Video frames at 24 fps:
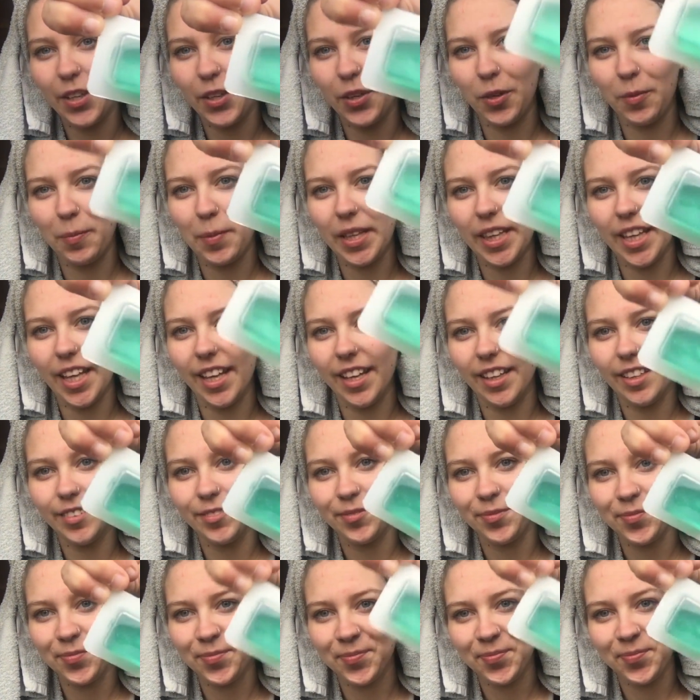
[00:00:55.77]
cube in there.
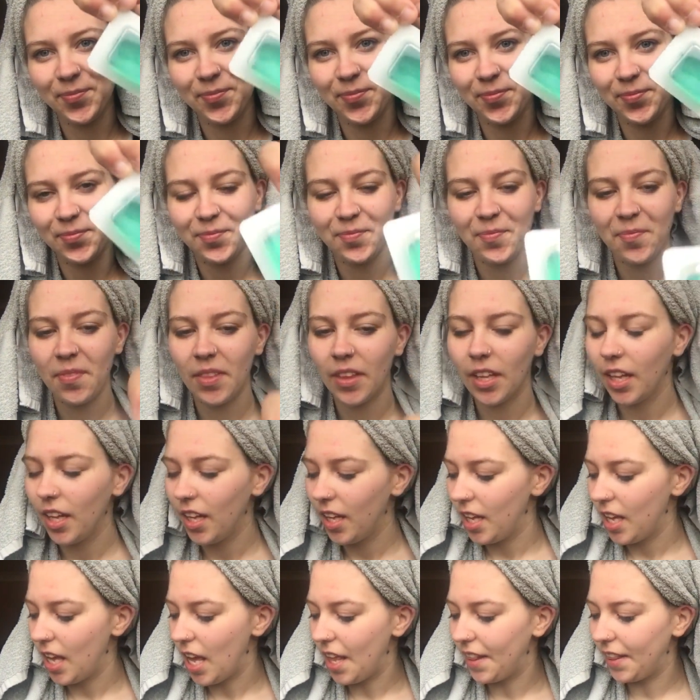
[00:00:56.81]

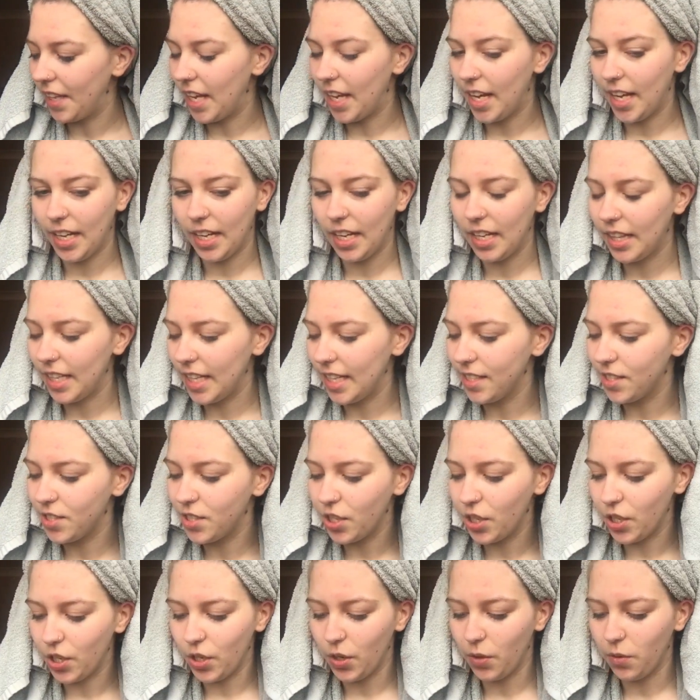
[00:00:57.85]
And then these
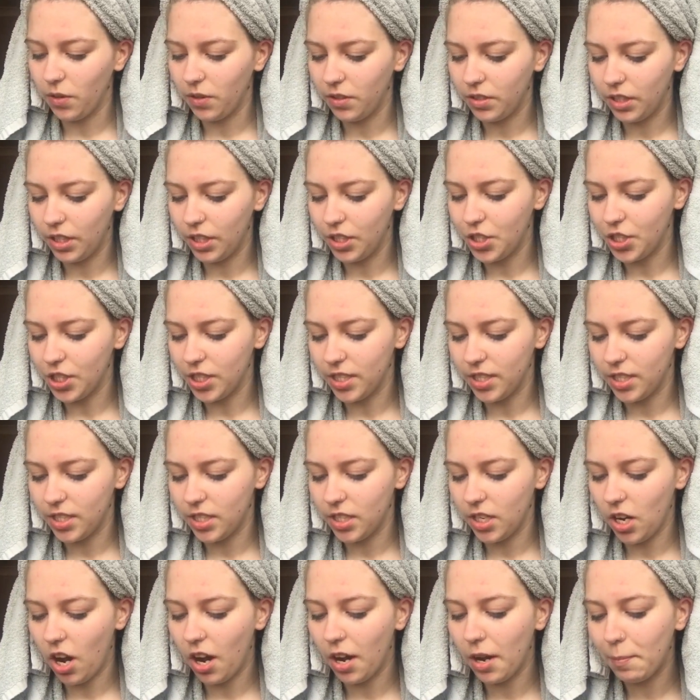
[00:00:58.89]
two are
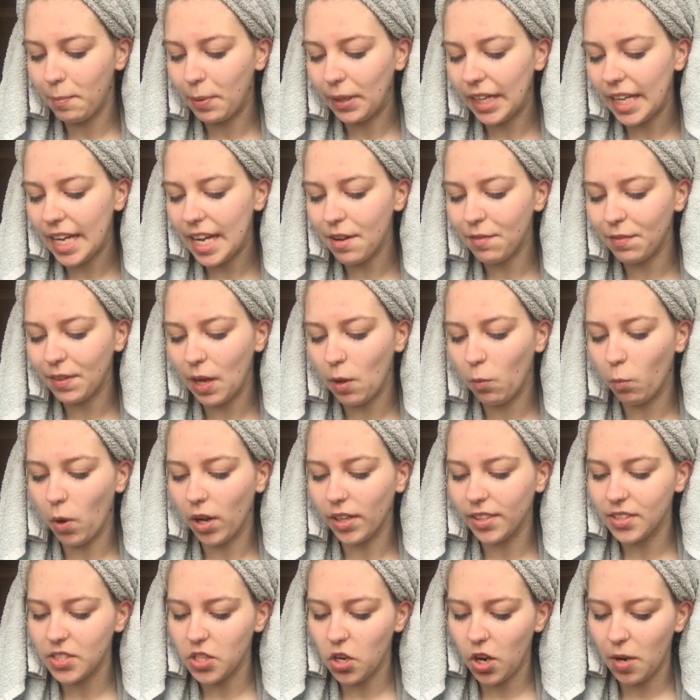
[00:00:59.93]
just, I believe they're
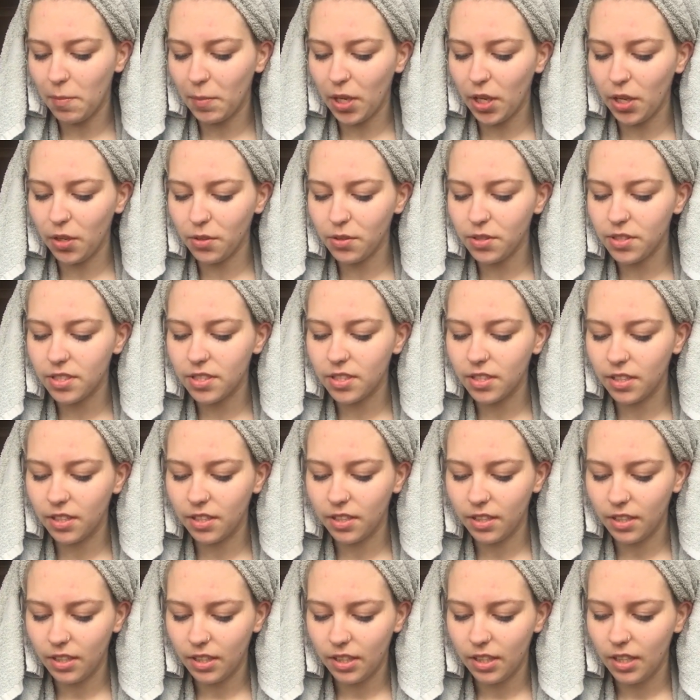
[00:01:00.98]
one-time use
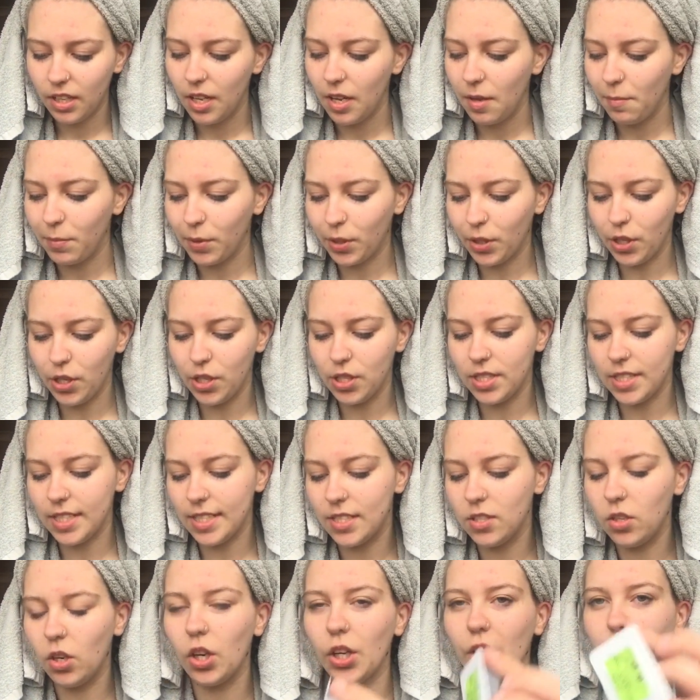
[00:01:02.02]
because
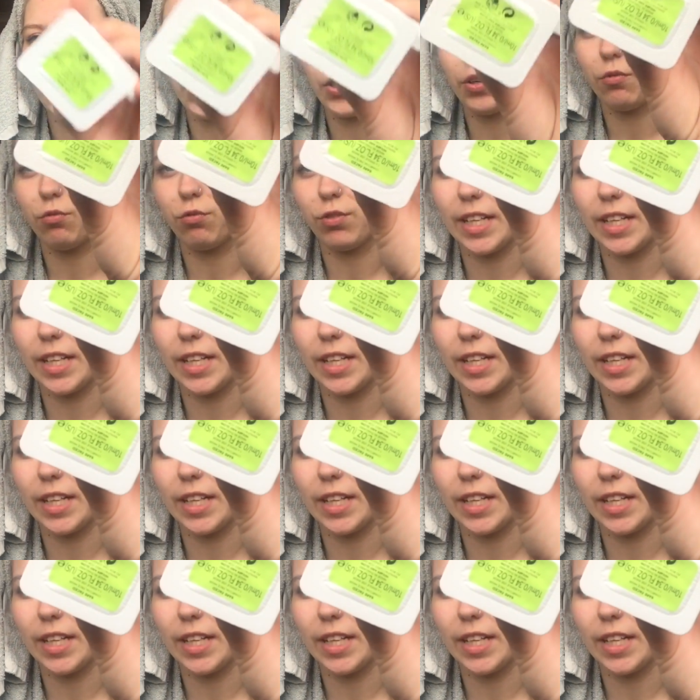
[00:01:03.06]
it's not like you can